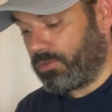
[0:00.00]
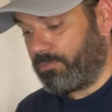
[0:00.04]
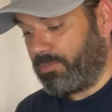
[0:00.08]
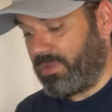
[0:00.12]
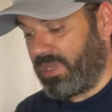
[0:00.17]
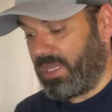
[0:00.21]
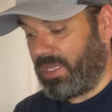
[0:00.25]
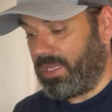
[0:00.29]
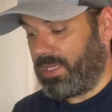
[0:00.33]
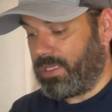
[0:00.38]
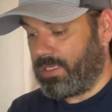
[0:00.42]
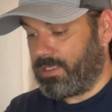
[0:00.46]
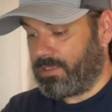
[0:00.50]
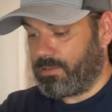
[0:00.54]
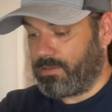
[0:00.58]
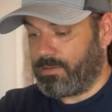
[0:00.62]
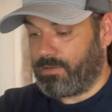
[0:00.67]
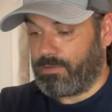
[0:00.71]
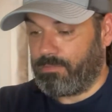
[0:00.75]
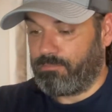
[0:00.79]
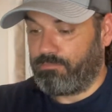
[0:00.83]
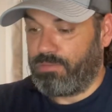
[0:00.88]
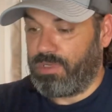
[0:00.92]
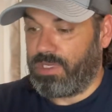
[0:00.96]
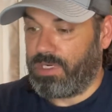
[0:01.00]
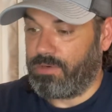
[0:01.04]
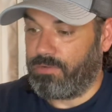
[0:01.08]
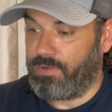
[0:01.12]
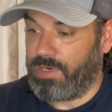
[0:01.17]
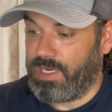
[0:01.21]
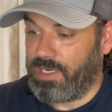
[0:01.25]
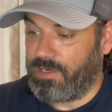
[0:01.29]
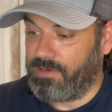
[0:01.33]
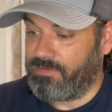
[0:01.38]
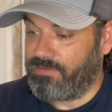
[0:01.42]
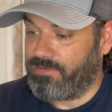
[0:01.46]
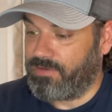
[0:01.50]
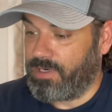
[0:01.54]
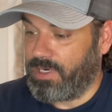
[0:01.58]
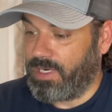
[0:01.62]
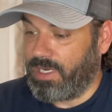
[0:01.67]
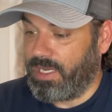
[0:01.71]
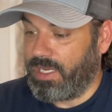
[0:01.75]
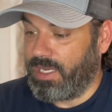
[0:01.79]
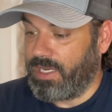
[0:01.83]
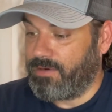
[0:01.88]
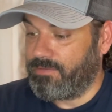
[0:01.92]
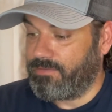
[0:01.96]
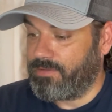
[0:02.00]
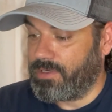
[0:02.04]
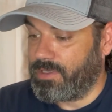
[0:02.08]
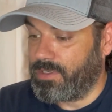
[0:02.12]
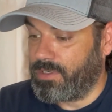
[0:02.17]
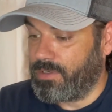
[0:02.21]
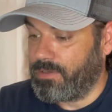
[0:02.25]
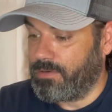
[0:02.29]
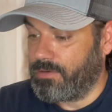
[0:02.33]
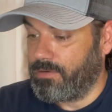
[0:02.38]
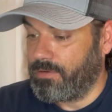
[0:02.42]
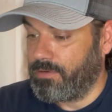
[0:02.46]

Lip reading: bait, been around forever,